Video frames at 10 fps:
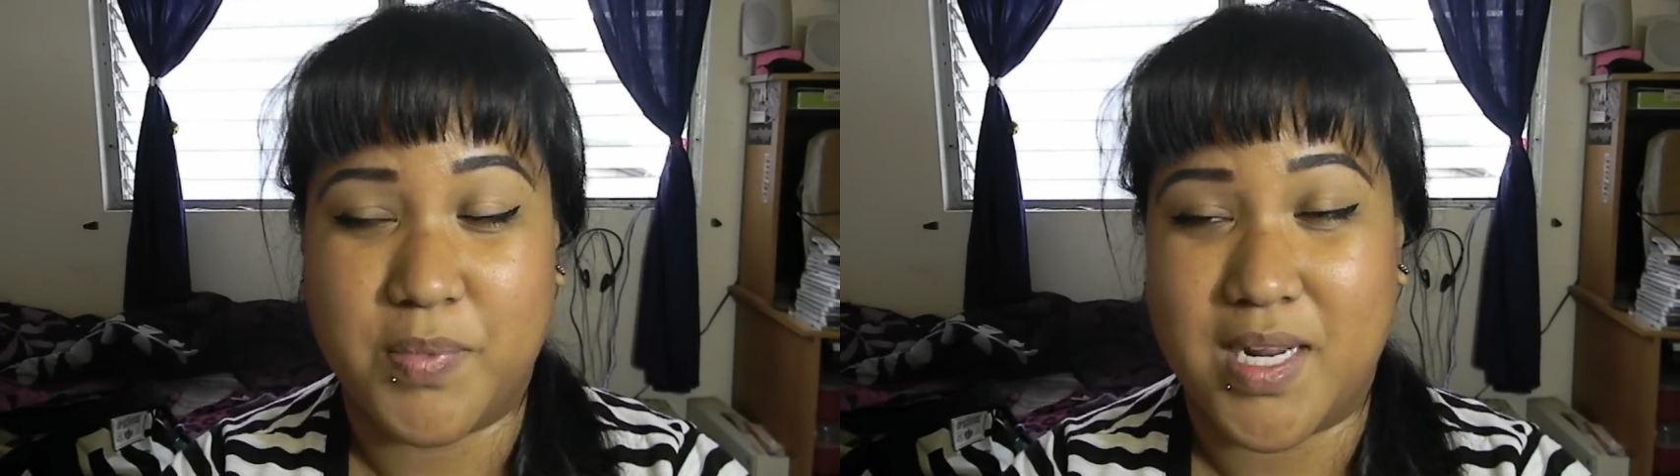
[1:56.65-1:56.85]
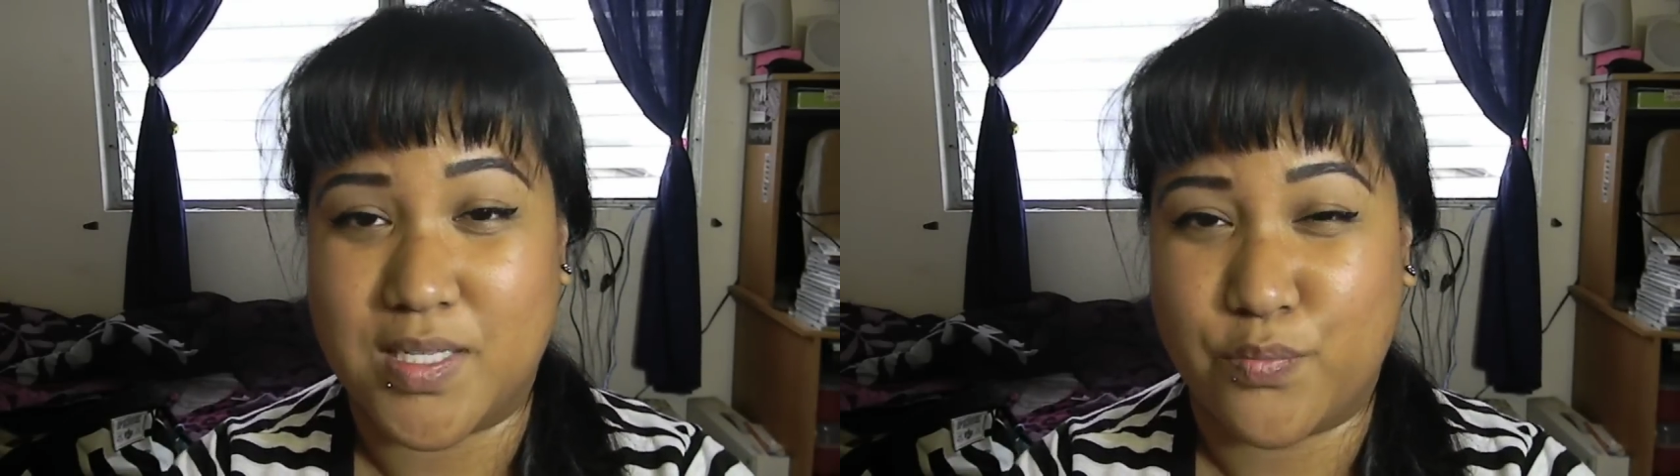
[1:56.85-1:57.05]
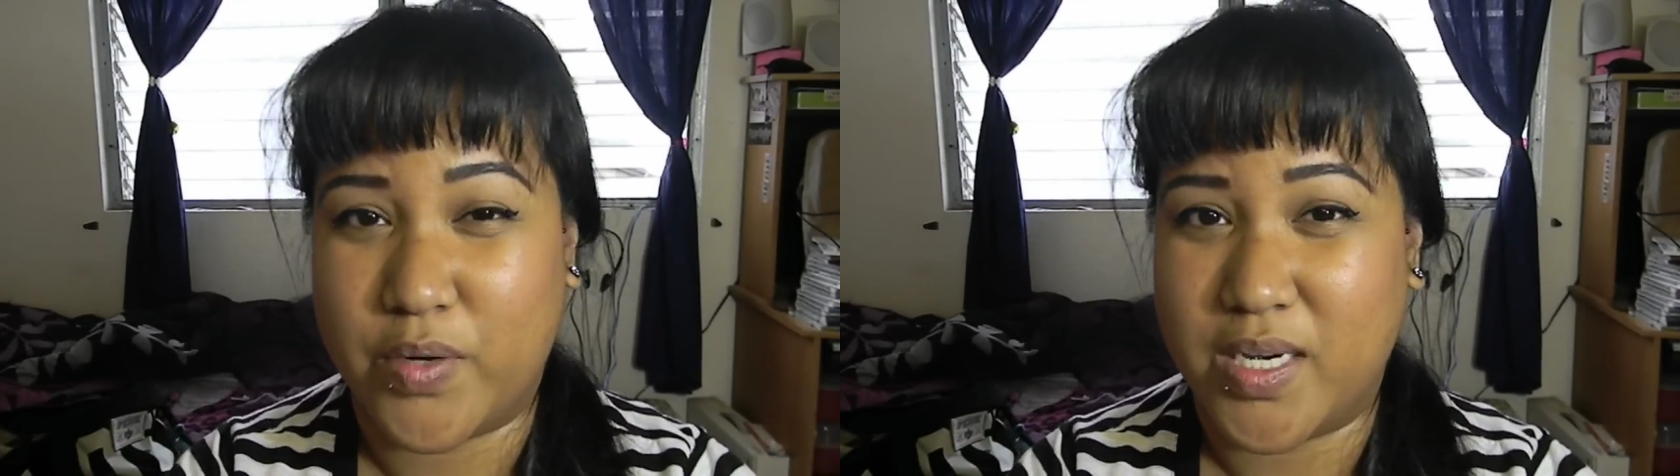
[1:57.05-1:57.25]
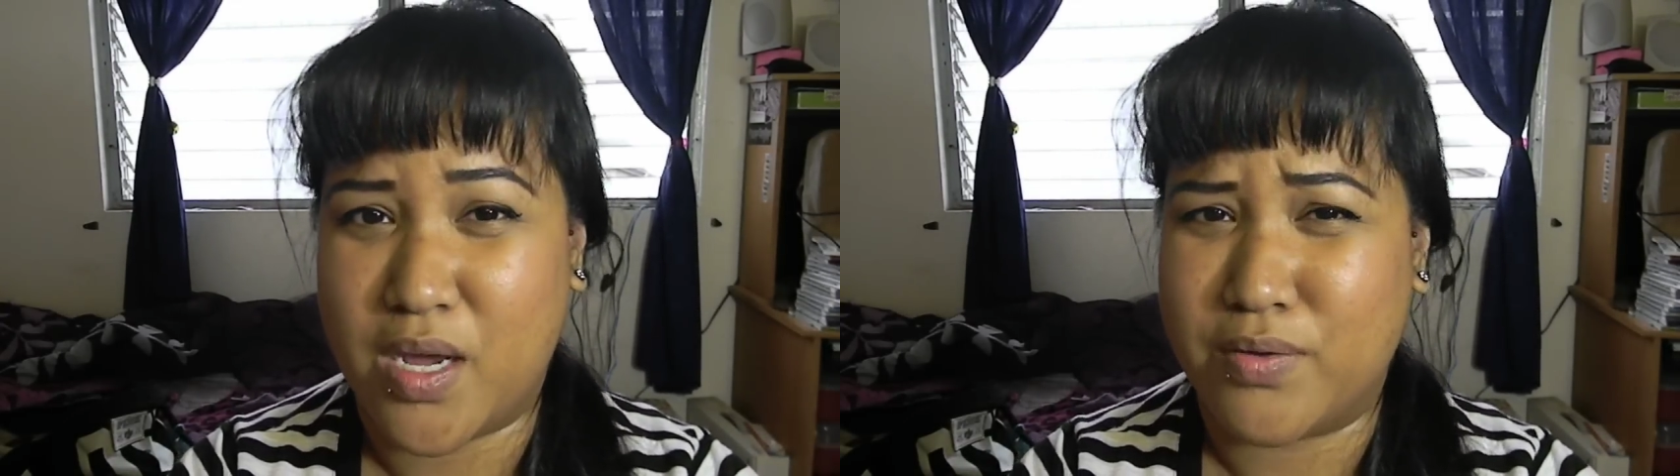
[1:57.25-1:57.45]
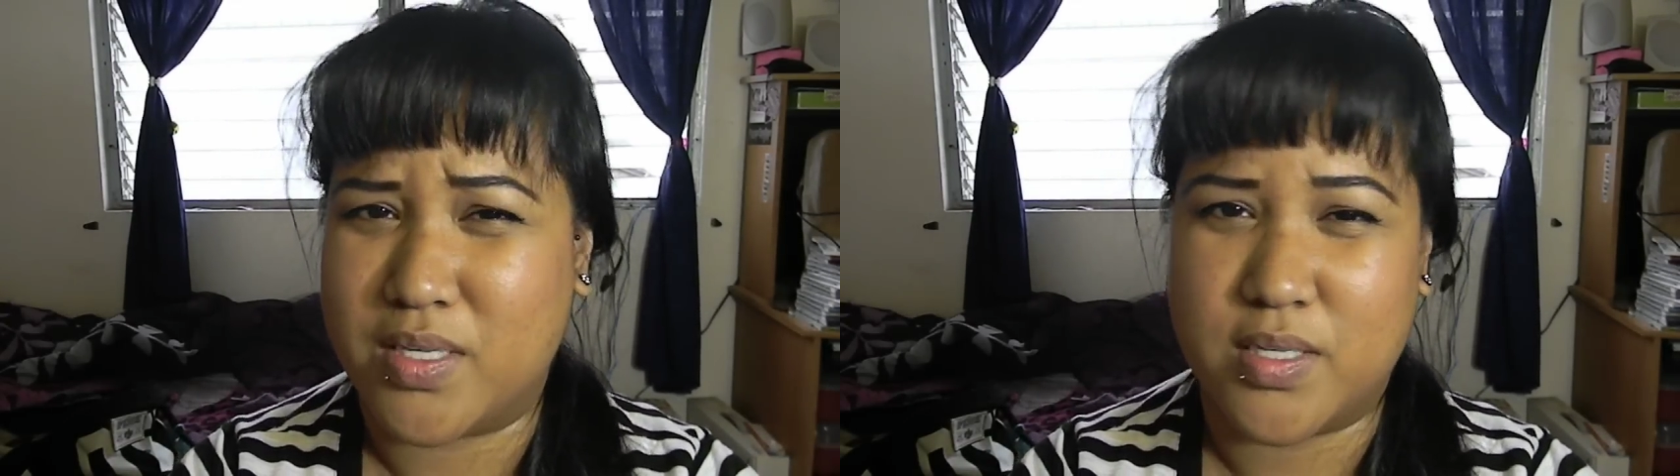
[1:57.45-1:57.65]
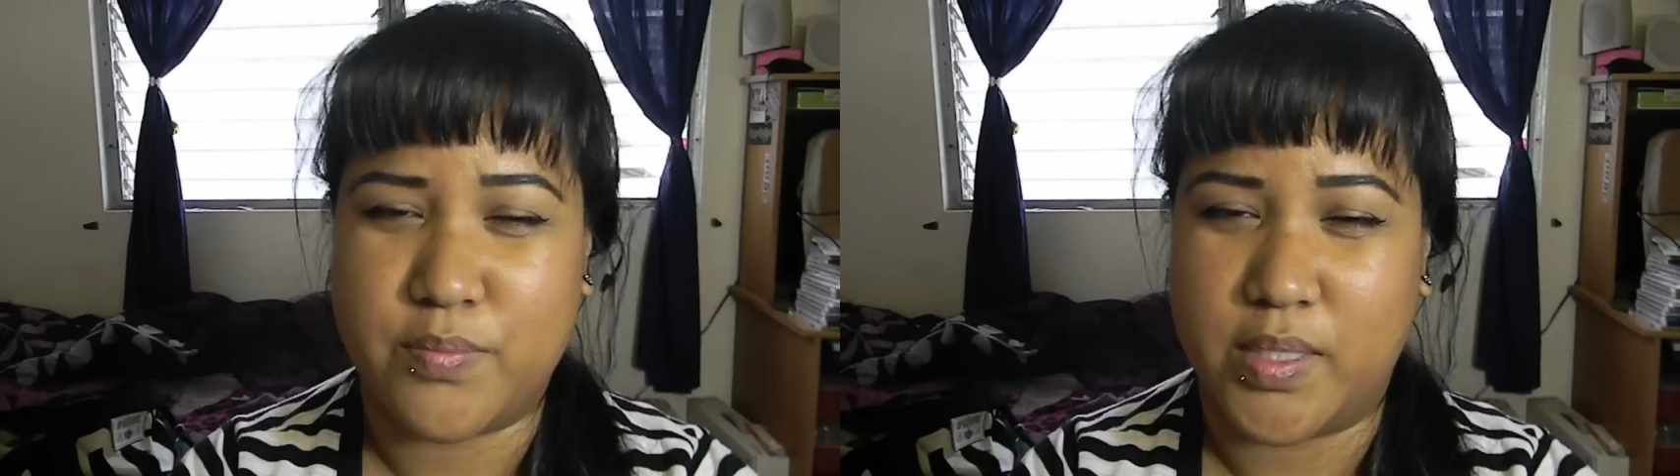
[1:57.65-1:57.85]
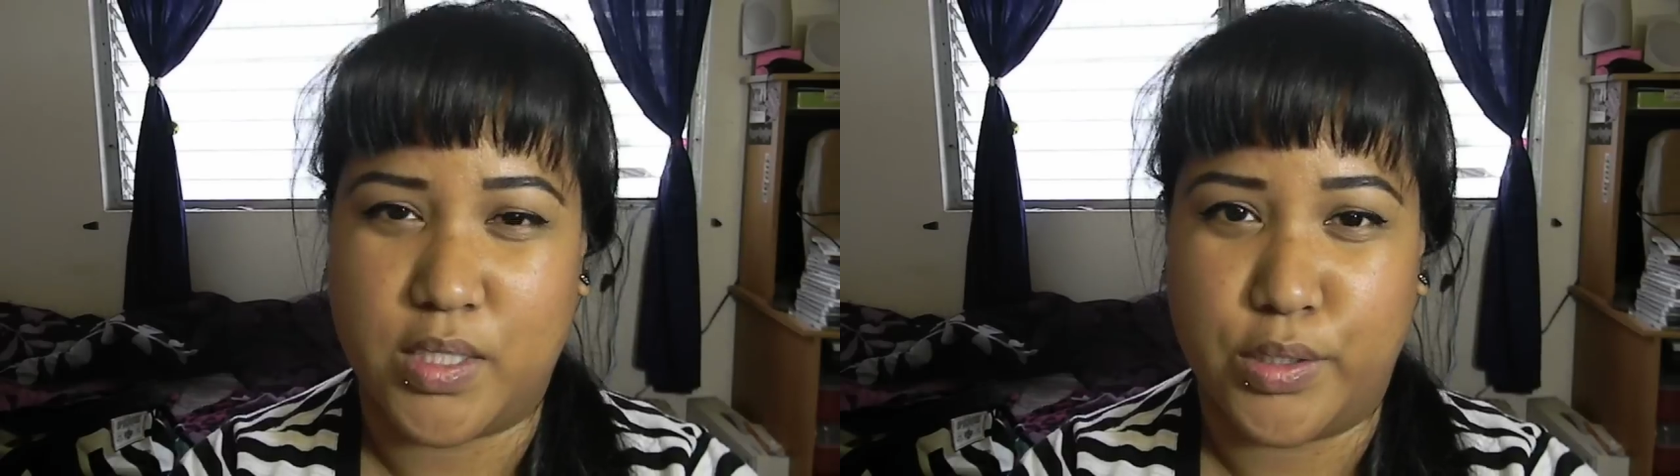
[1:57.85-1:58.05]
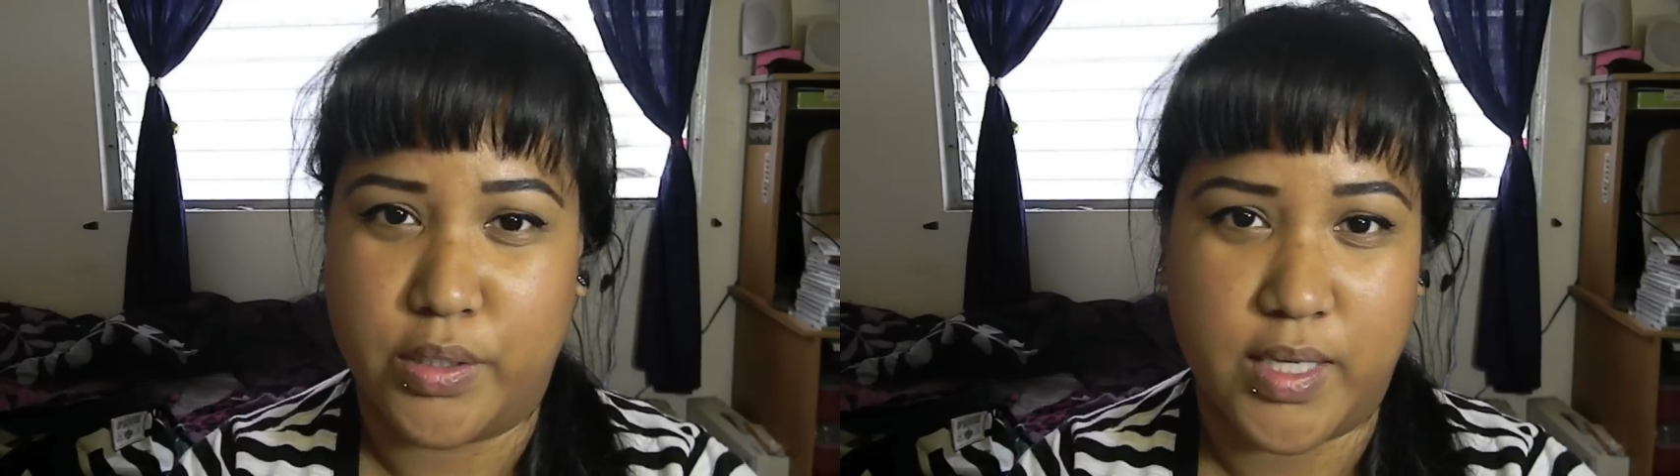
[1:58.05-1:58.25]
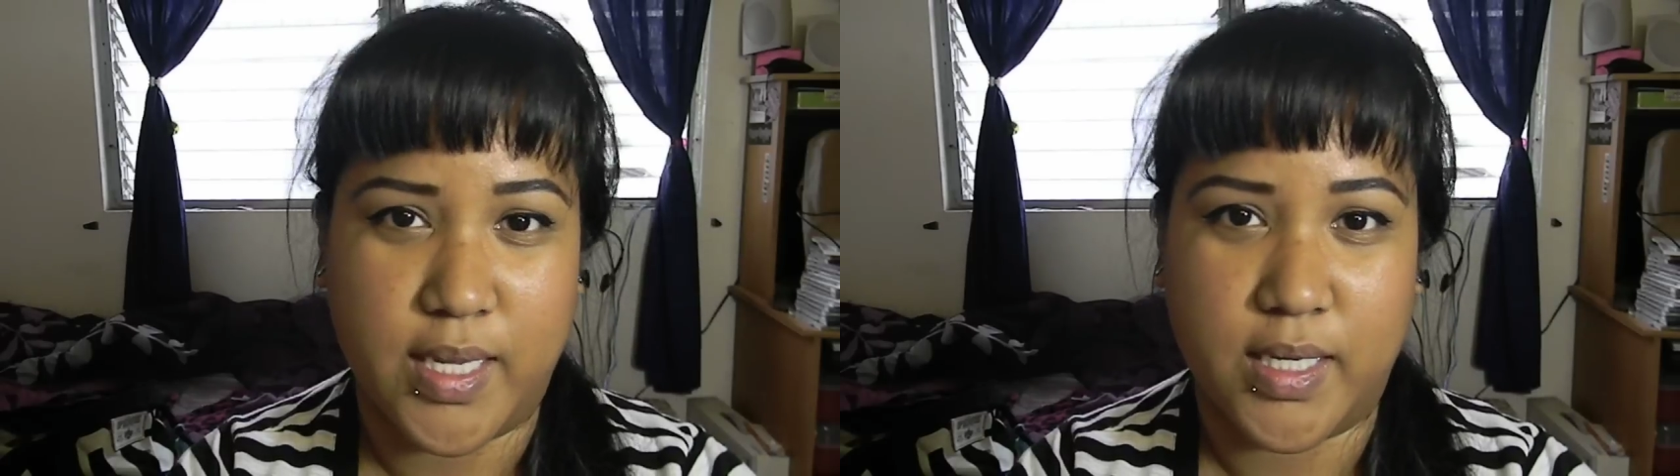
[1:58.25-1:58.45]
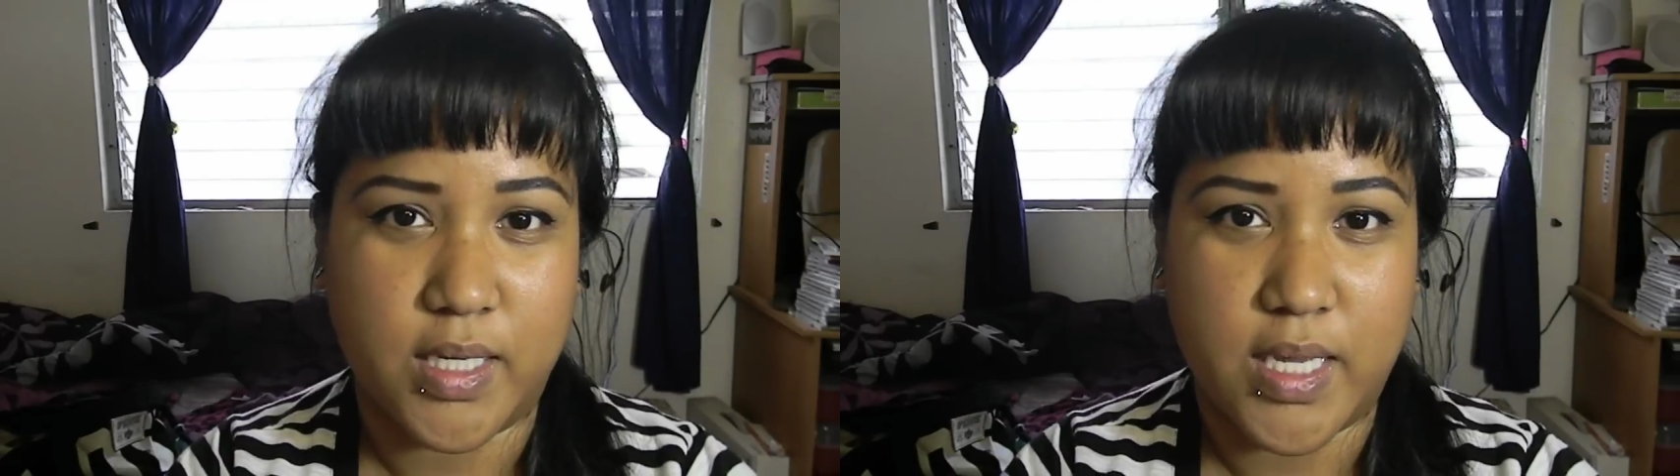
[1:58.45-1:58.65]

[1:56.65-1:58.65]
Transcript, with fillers: but as of right now, it doesn't really look like